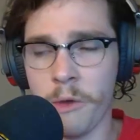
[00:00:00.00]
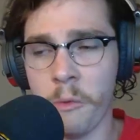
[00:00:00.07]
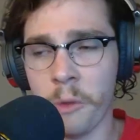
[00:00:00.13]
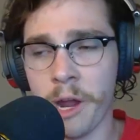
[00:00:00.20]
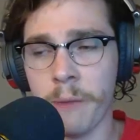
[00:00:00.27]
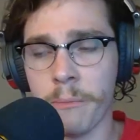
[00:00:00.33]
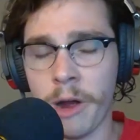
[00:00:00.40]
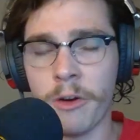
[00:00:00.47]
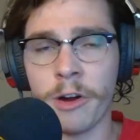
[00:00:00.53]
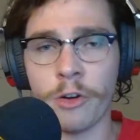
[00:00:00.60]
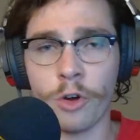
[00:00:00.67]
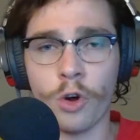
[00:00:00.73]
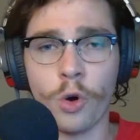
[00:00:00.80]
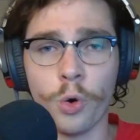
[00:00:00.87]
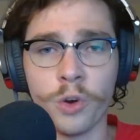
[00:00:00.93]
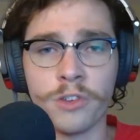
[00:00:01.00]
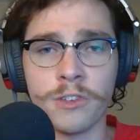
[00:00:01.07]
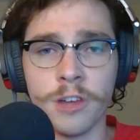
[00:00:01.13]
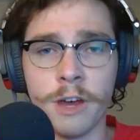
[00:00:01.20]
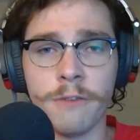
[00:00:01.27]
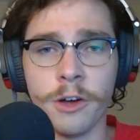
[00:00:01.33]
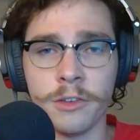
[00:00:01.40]
I'm about ready to record
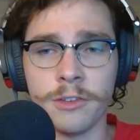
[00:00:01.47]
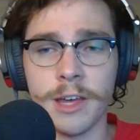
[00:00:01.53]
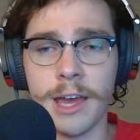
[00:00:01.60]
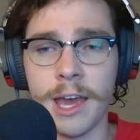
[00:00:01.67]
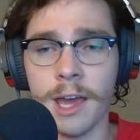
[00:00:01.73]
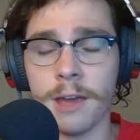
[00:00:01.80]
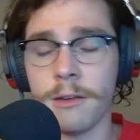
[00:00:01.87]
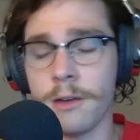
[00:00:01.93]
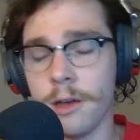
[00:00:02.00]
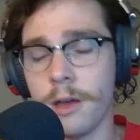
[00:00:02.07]
stuff, I'll say, hey,